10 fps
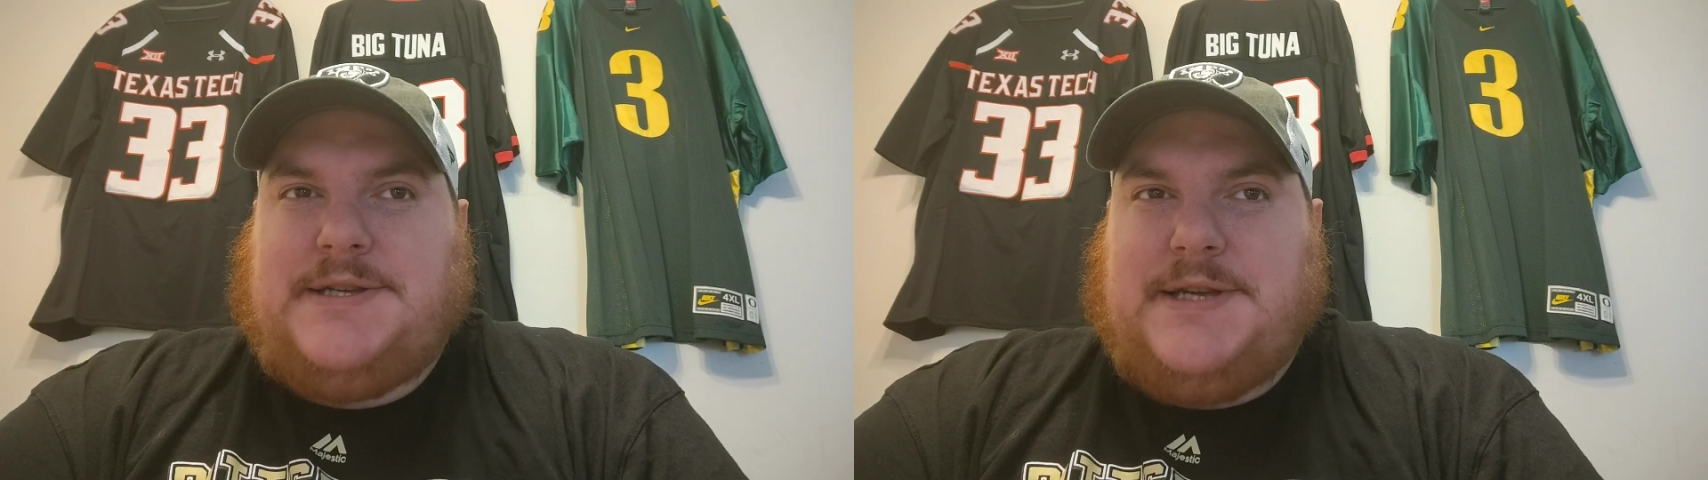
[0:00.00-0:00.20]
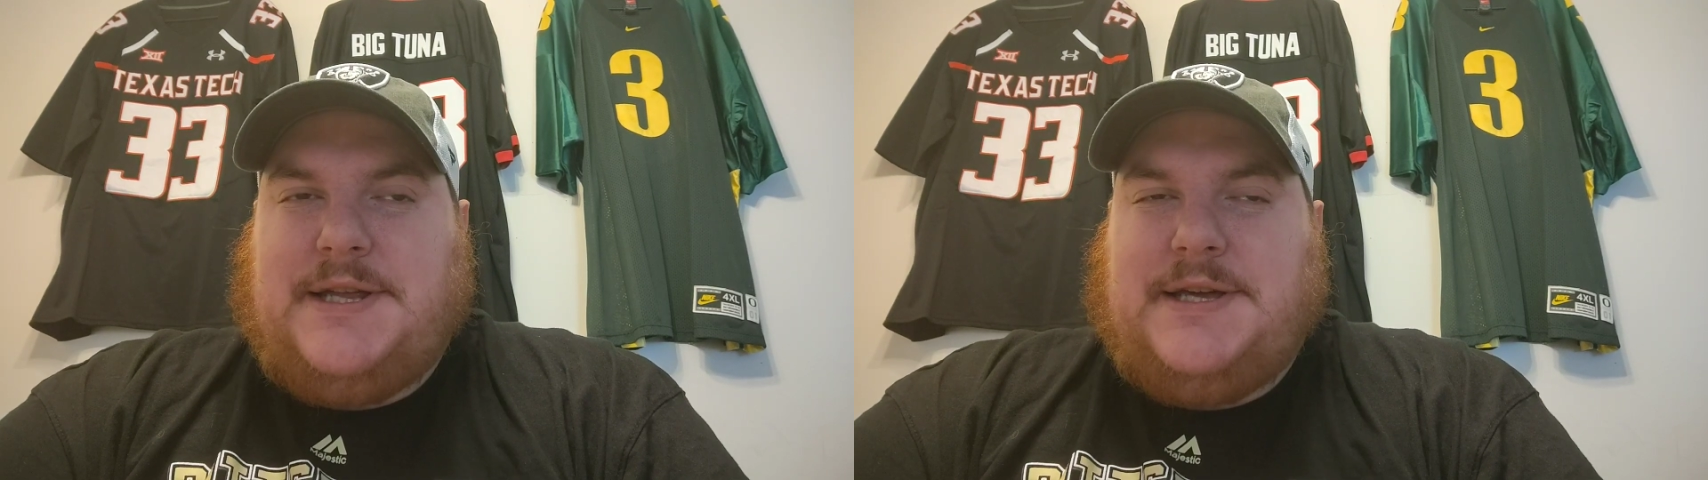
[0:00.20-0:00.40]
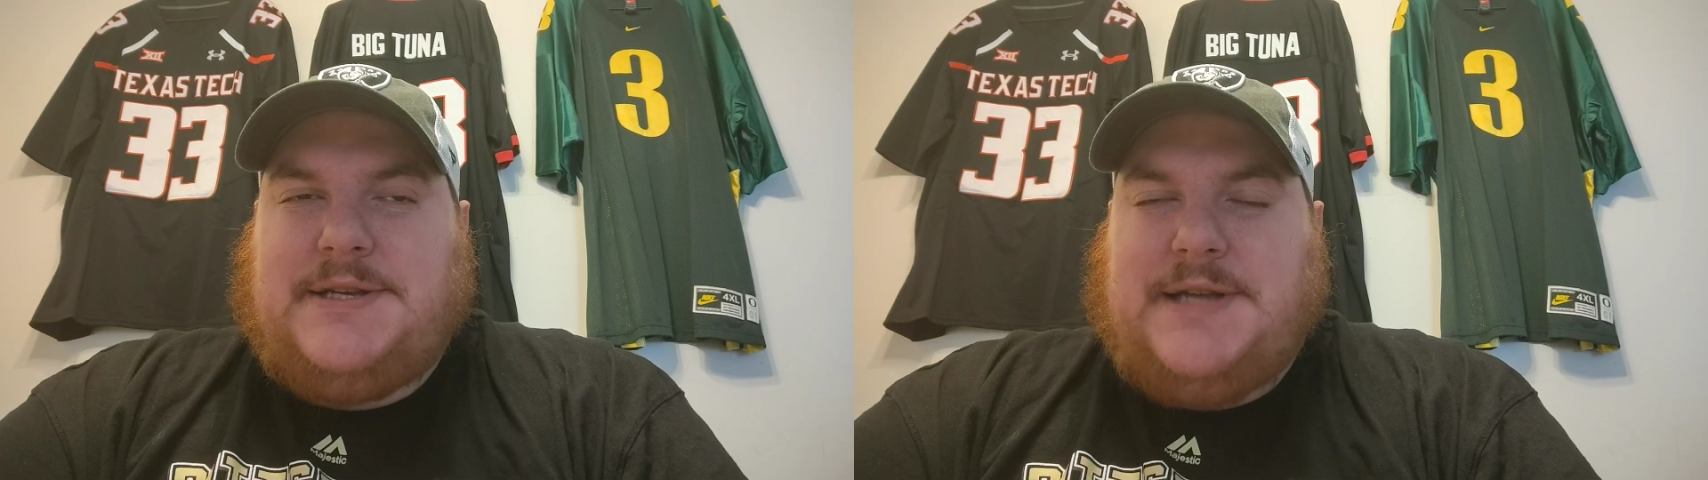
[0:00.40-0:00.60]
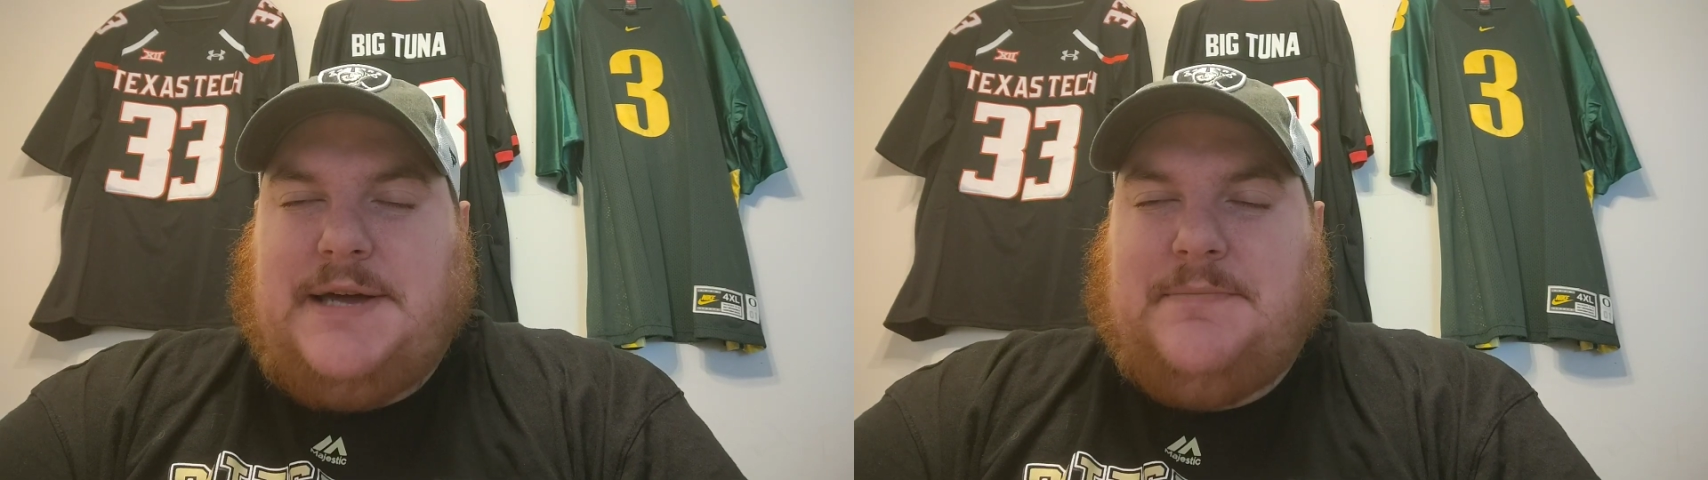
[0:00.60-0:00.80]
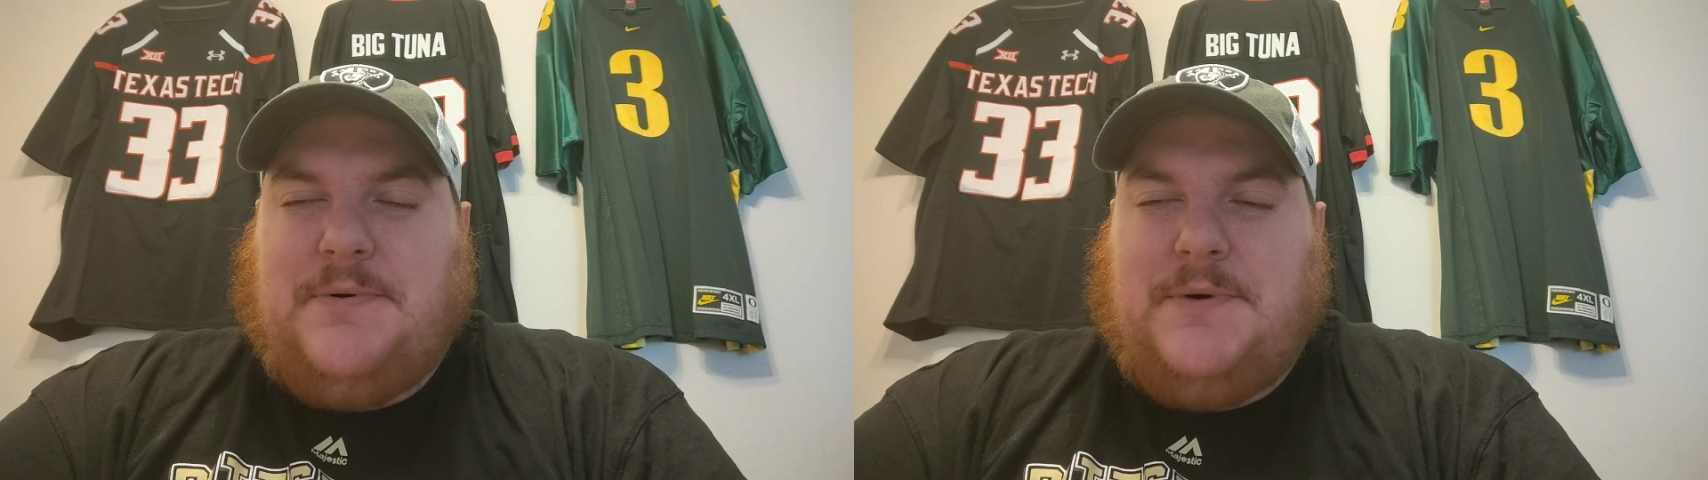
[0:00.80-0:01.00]
City is
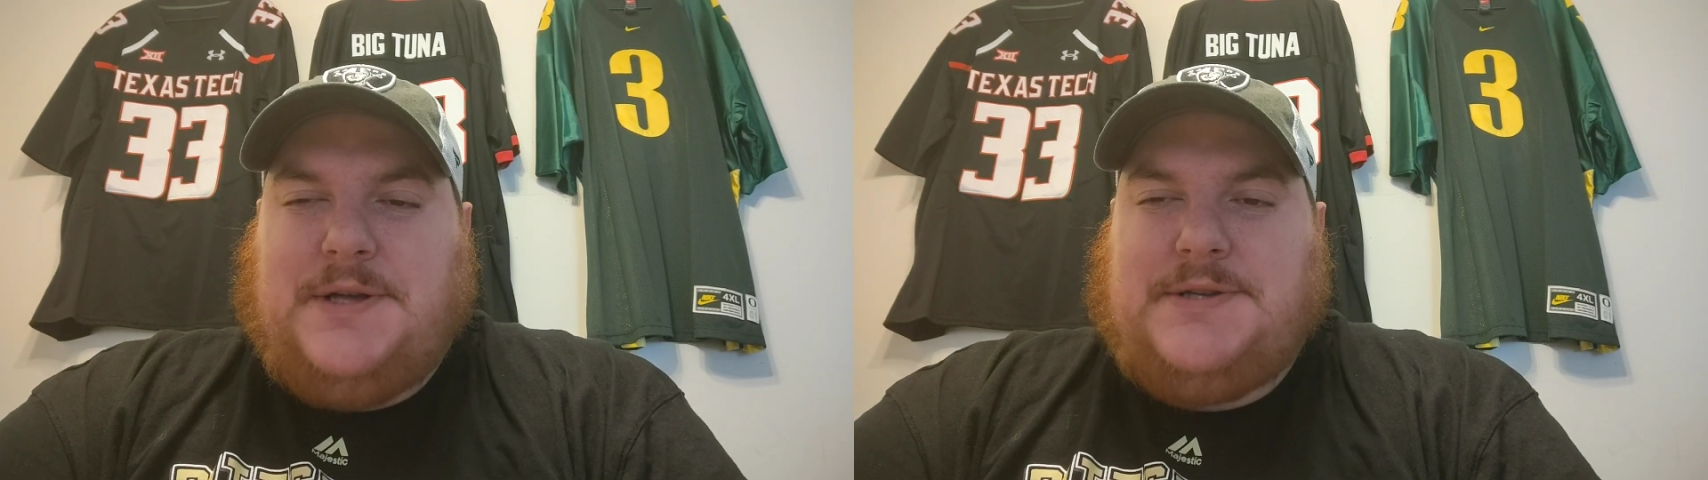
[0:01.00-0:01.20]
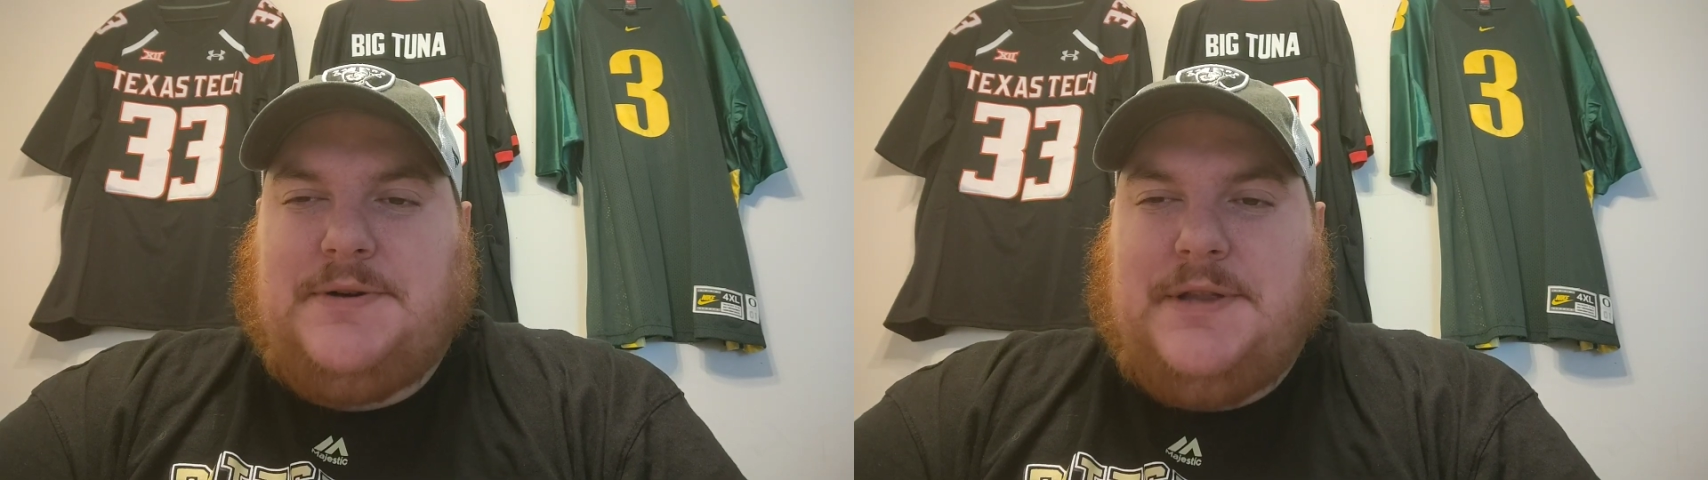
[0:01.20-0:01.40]
10 points or